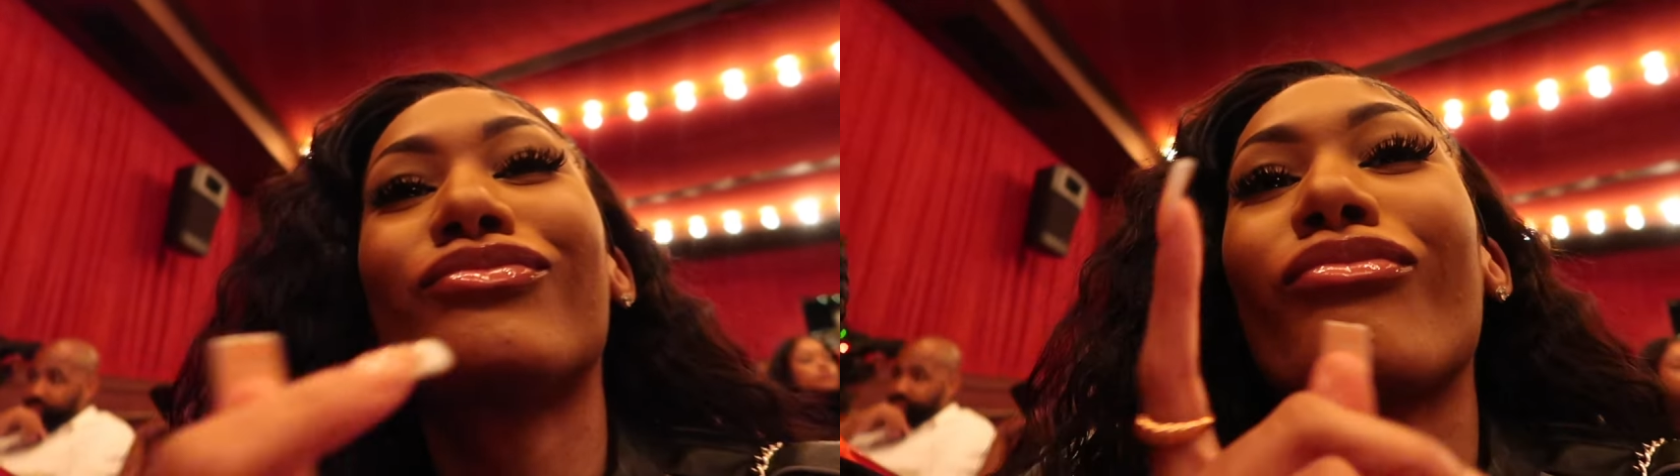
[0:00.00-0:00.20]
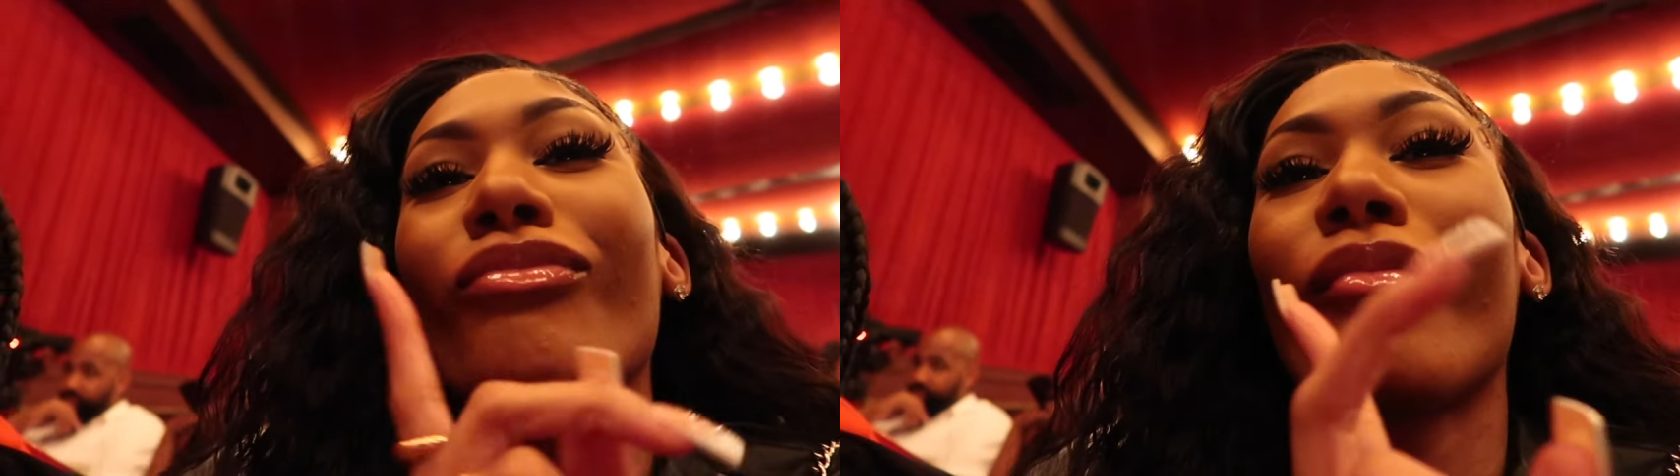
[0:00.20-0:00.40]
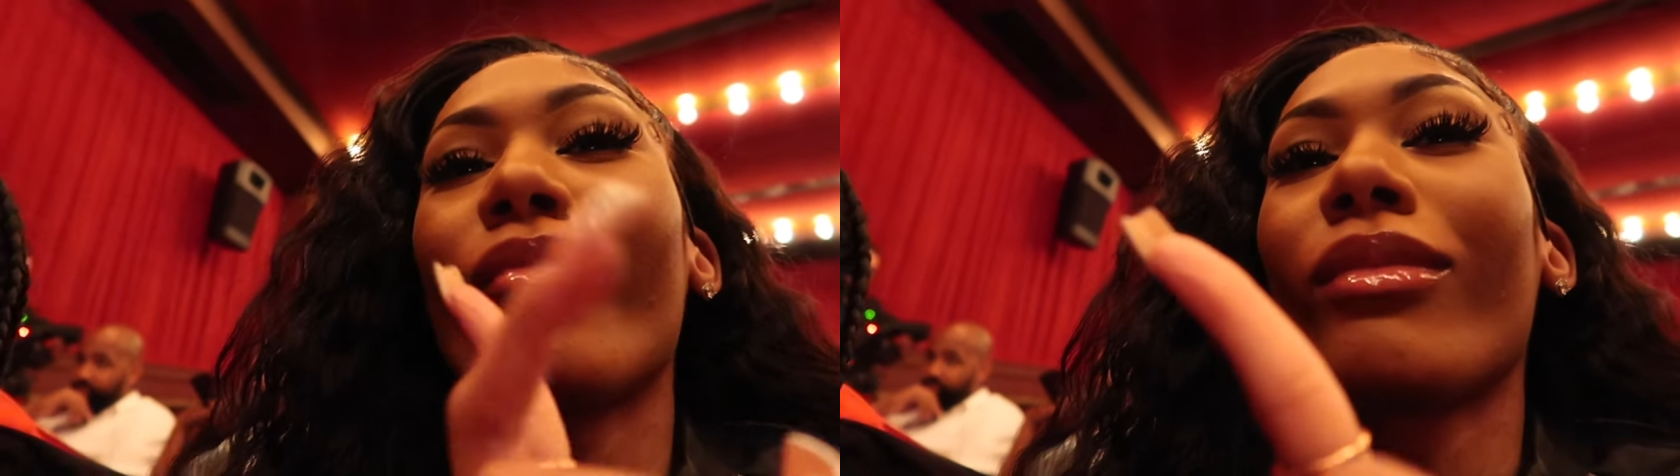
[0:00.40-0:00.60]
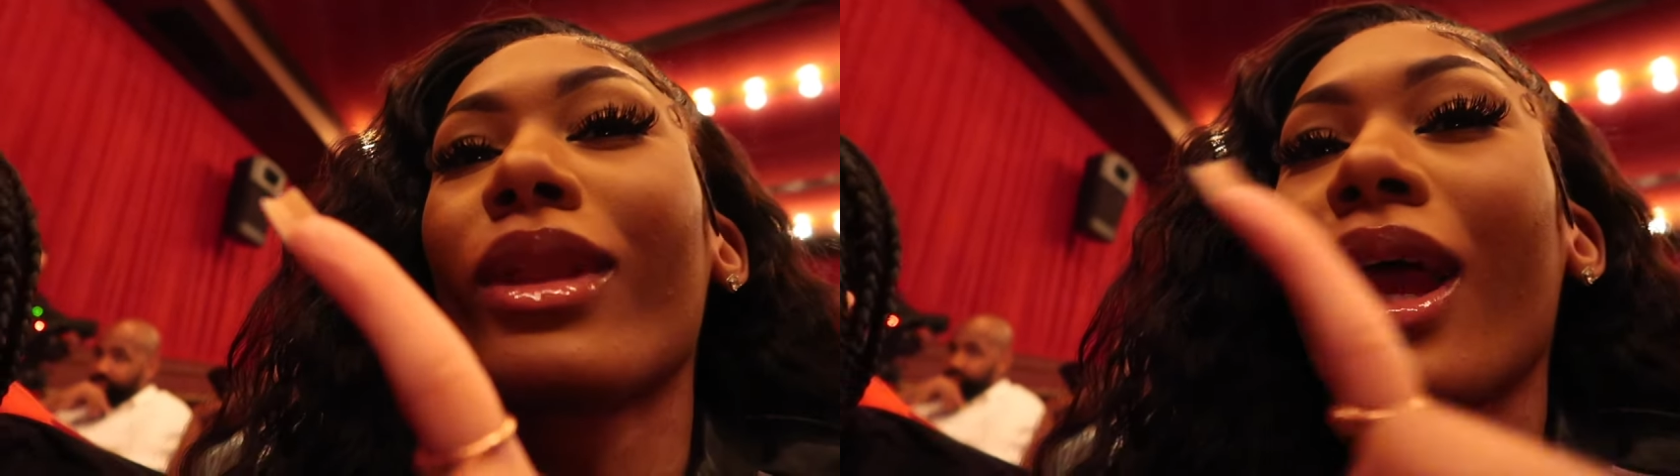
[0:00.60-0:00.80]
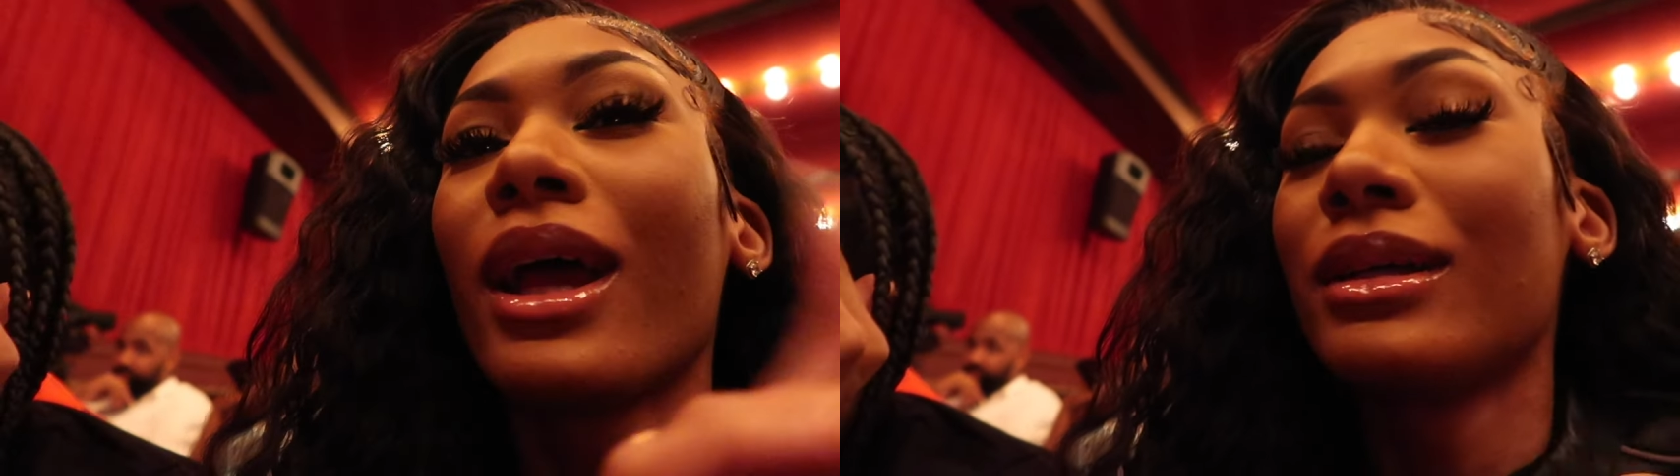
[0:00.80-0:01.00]
This is new
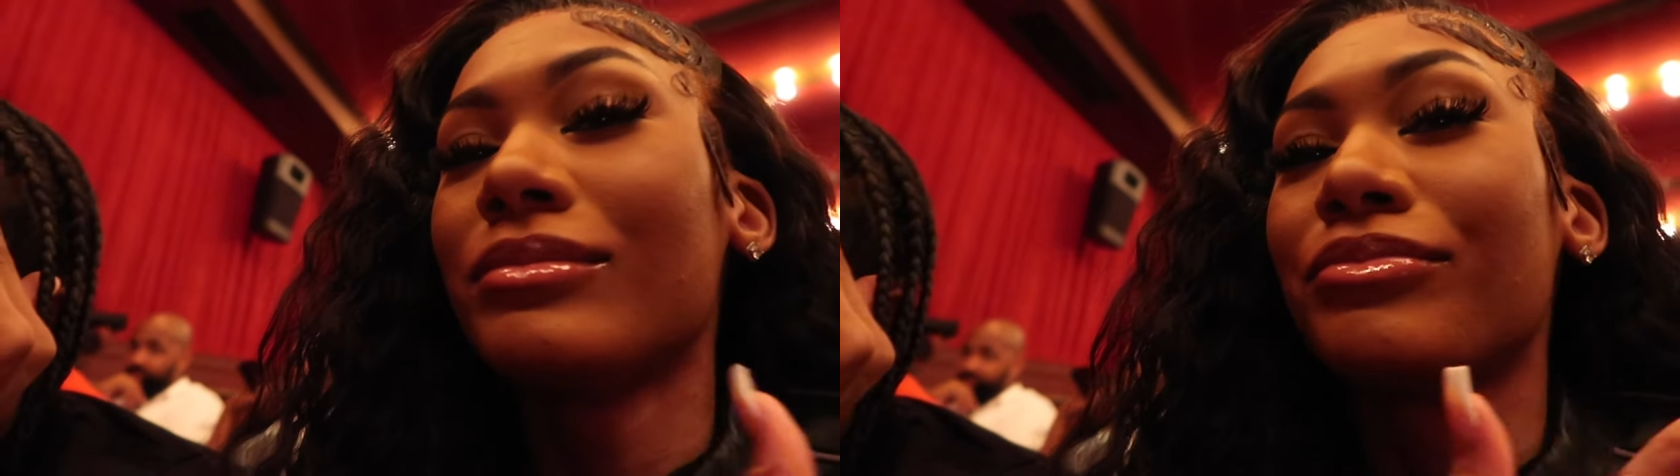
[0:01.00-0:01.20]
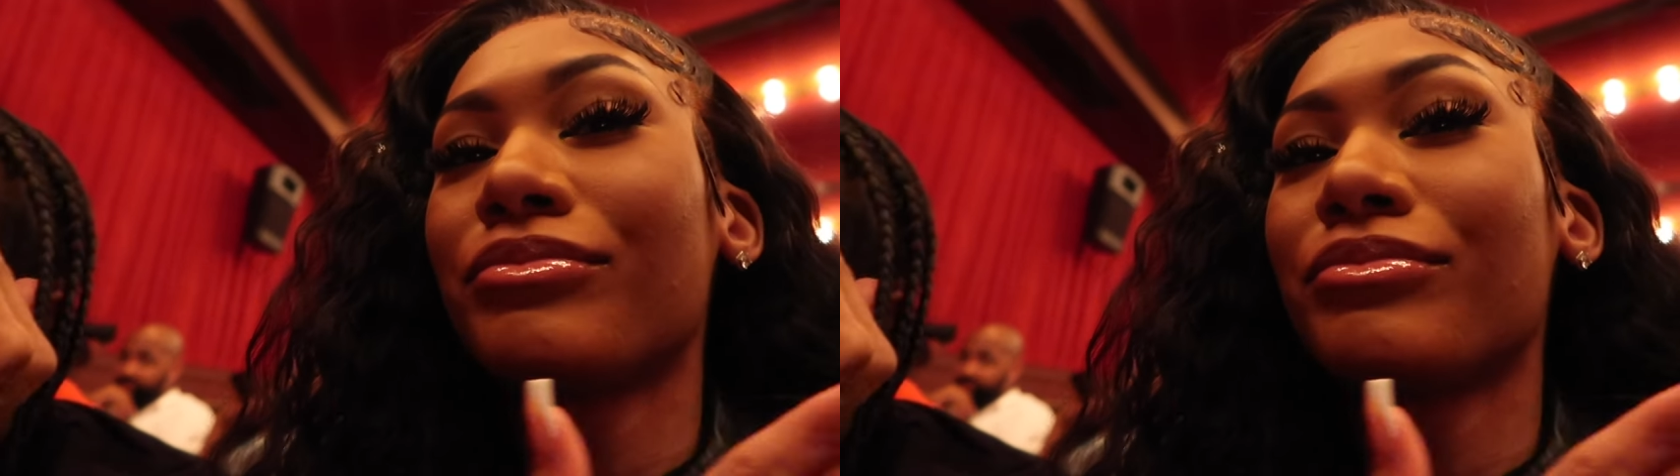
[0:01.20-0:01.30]
to us, though.